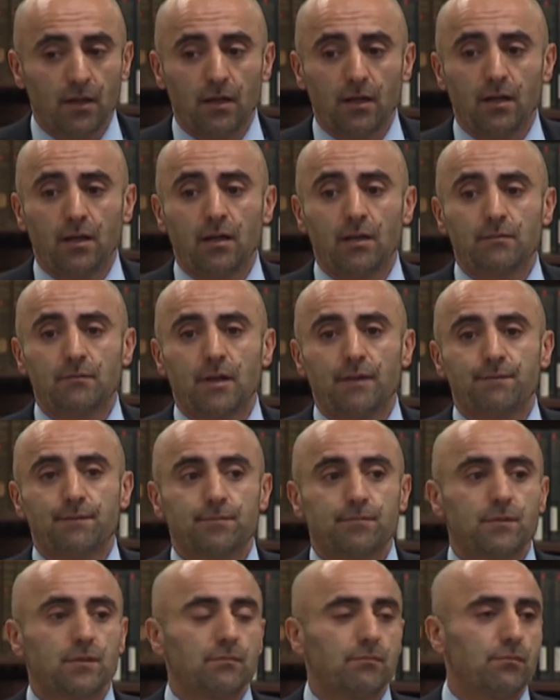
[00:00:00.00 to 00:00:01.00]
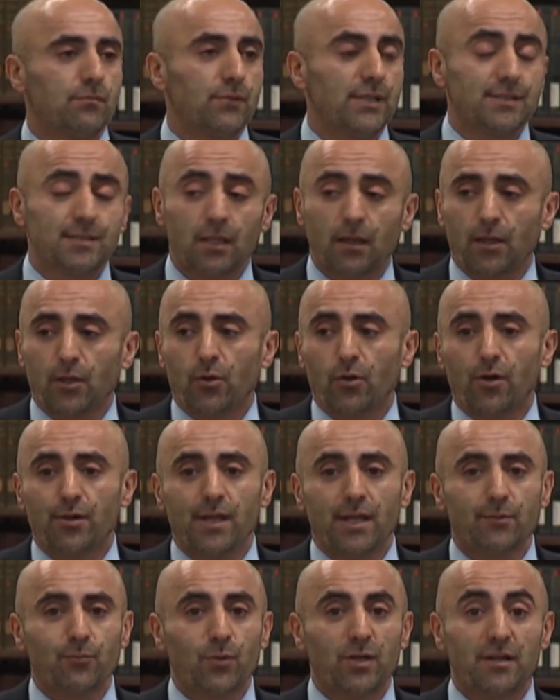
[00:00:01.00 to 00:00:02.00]
Uh, I've recently heard
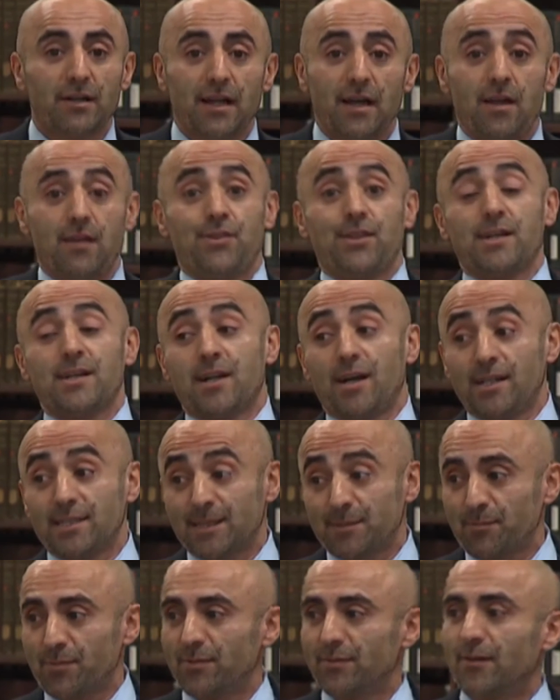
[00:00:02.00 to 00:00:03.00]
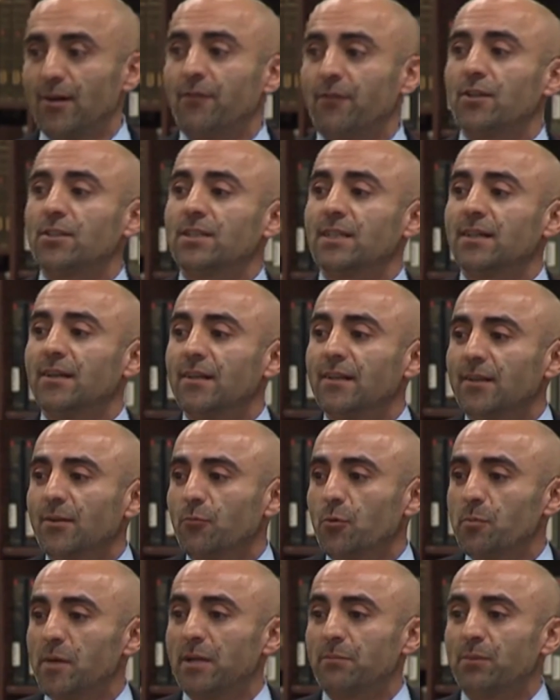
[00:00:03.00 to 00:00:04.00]
that we're at the cusp of a deal,
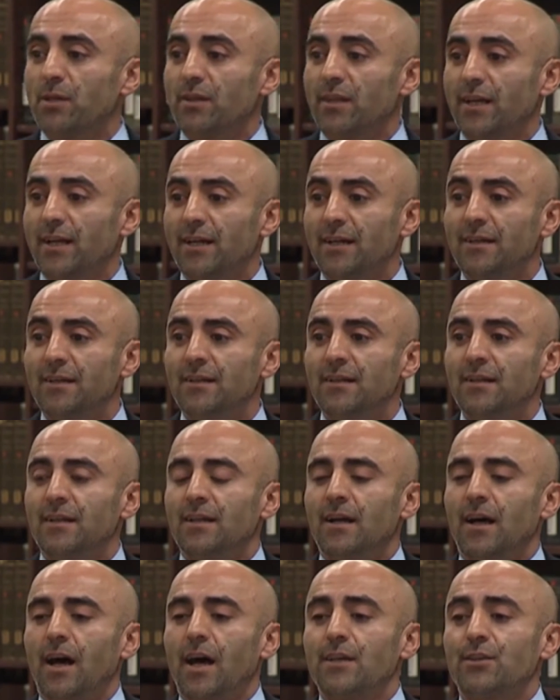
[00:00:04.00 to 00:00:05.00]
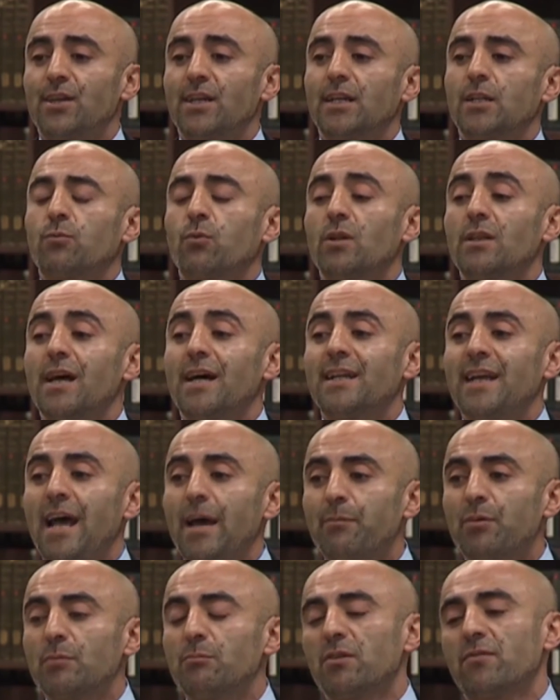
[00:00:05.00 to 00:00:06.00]
we might be there. I think it will not
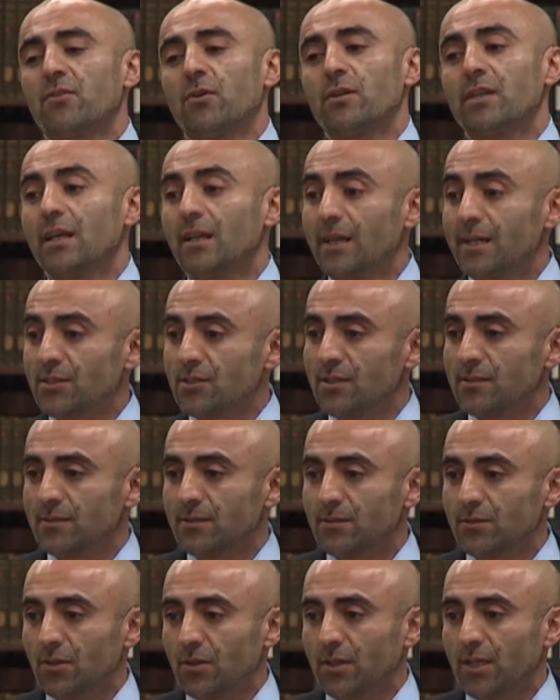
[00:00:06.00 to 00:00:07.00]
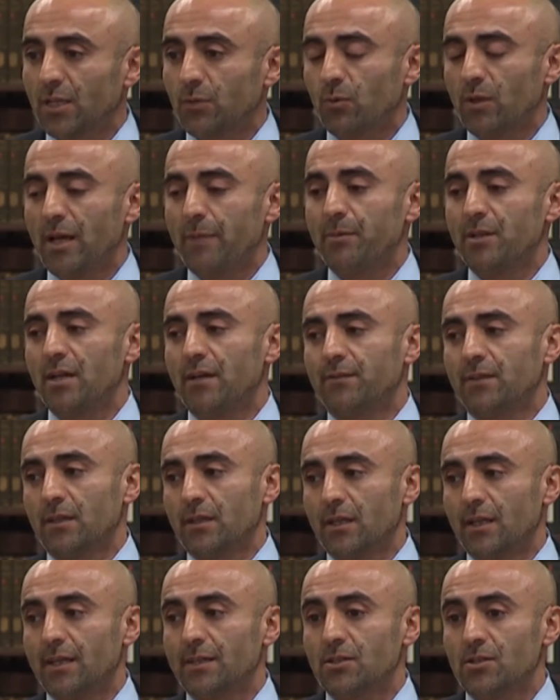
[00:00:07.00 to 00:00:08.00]
happen before the elections in Turkey. It will happen after
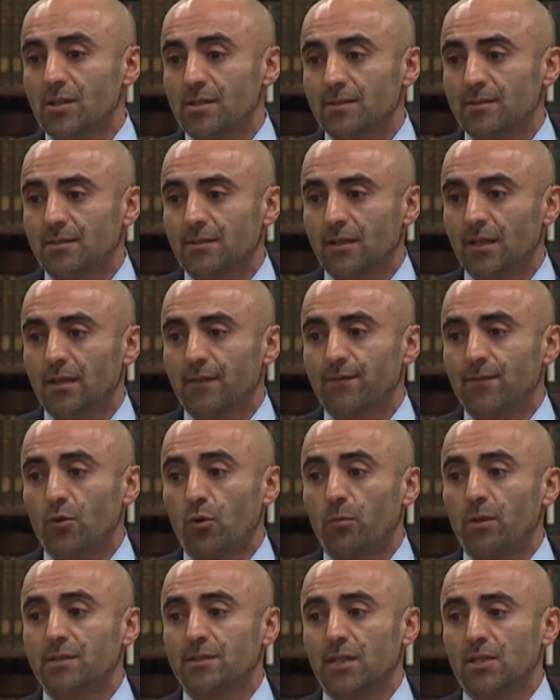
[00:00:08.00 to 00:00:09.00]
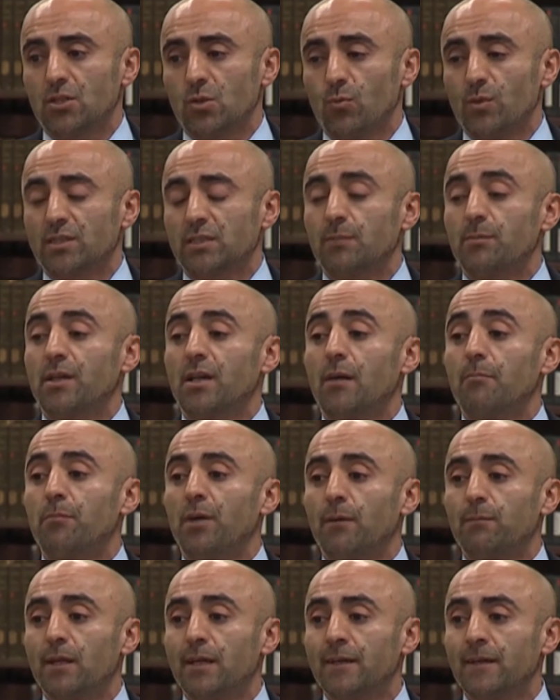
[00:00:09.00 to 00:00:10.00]
the elections, uh, if normalization was to become
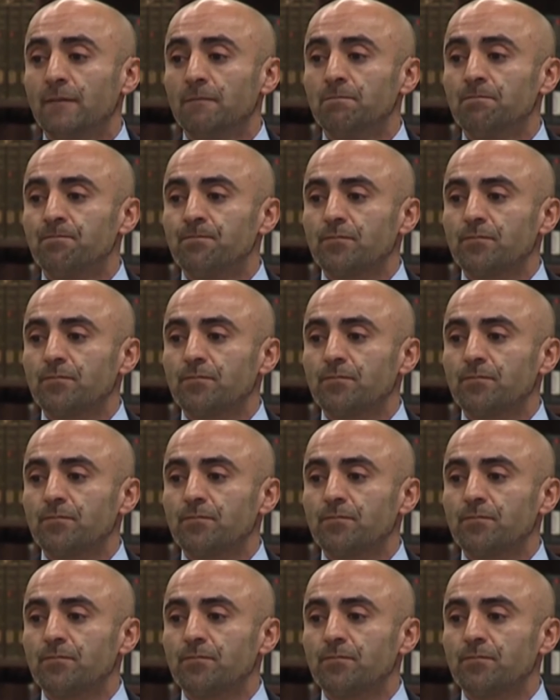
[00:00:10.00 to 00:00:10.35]
public.